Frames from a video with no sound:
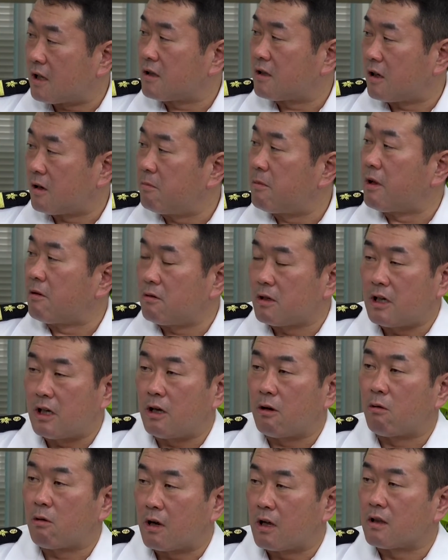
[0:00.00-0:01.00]
Germany
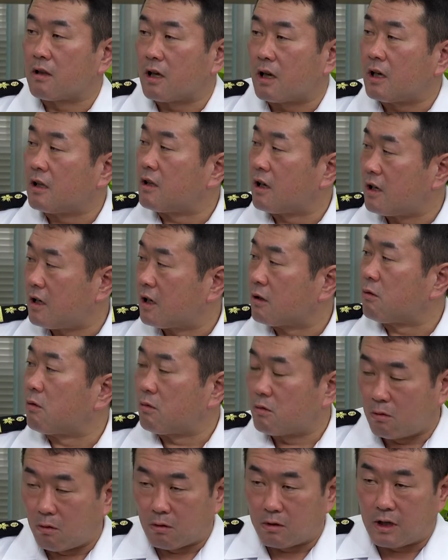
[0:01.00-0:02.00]
or
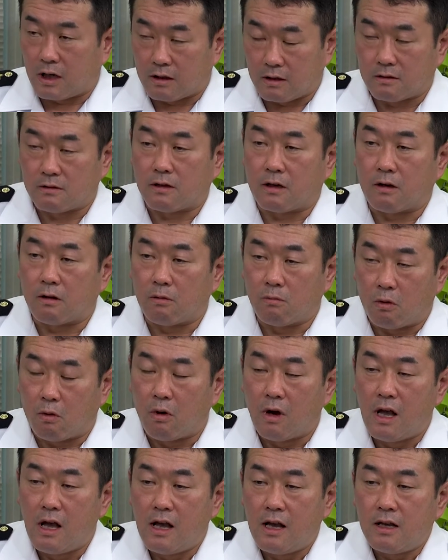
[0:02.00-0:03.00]
Belgium,
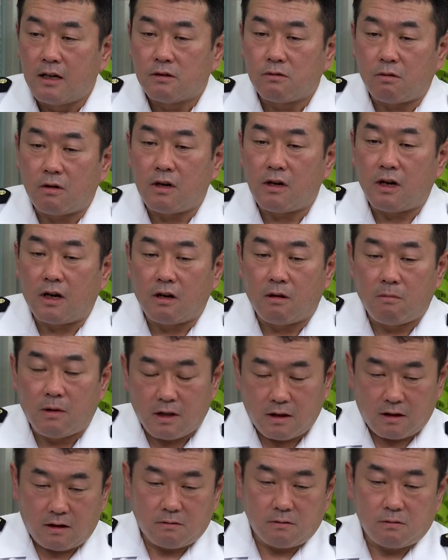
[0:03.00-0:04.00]
Netherlands, Italy are
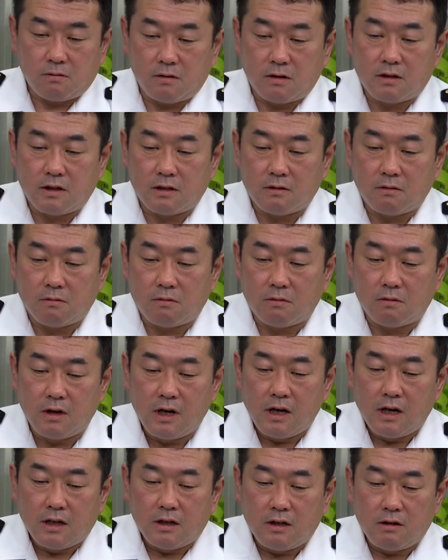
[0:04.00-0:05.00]
said to have
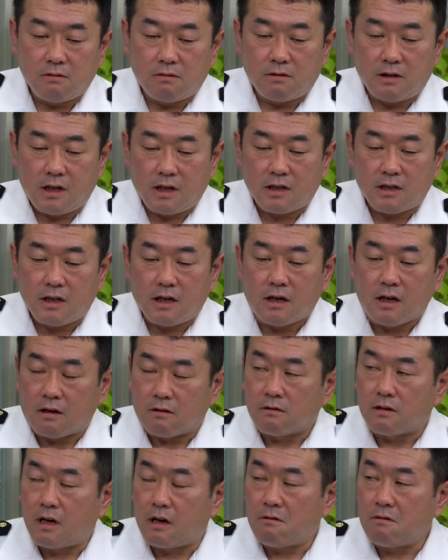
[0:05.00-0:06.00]
American
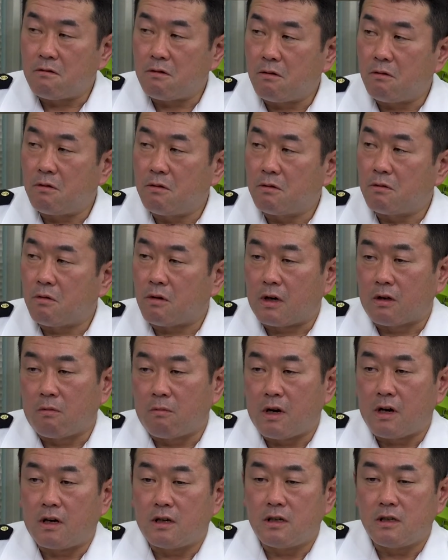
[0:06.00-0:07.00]
nuclear
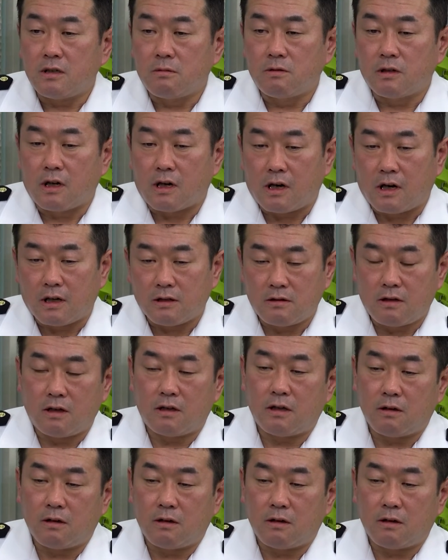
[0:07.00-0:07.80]
warheads.